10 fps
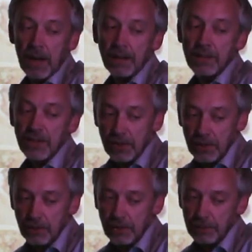And it's a
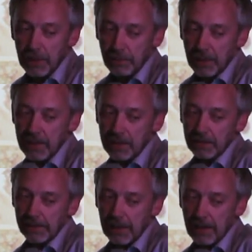huge
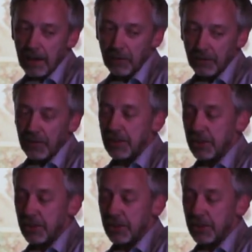public health